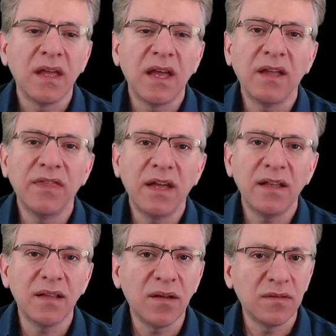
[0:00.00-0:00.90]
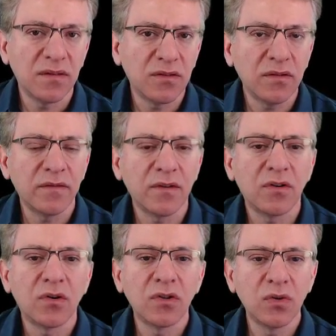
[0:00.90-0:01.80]
And that allows the server
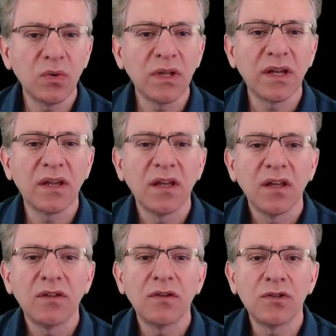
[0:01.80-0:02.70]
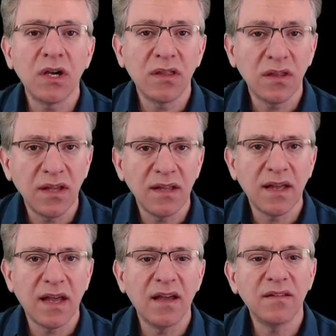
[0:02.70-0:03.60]
or tooling to check the
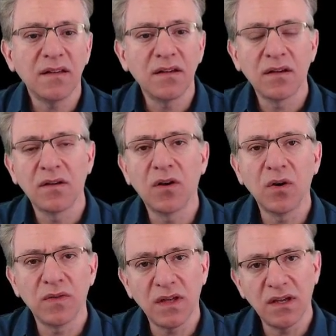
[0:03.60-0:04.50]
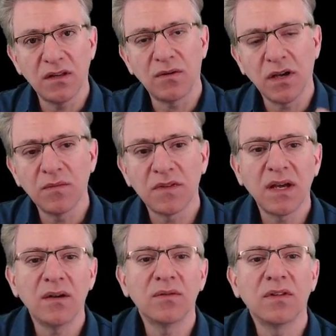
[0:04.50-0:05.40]
data as it goes in or comes
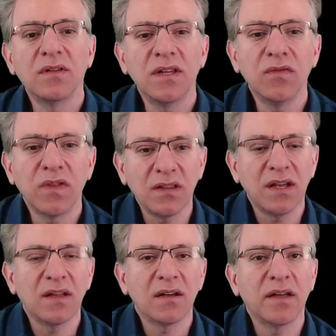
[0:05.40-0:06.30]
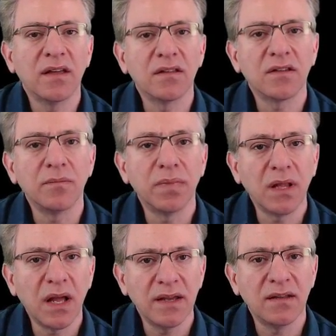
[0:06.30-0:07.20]
out to see if that data is
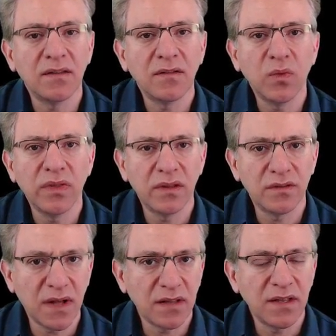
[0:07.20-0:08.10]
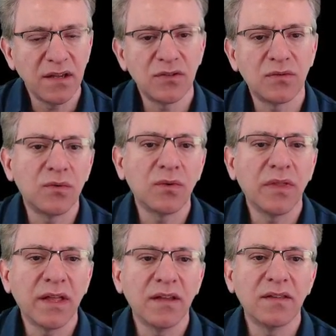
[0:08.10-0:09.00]
compliant with this validation rule
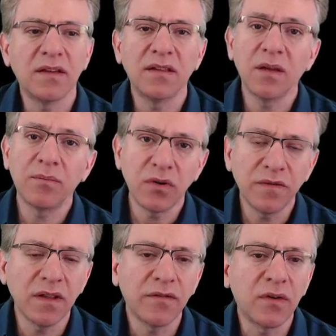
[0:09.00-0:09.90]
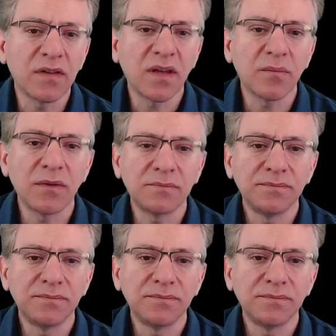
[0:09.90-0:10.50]
that is in a profile, for example.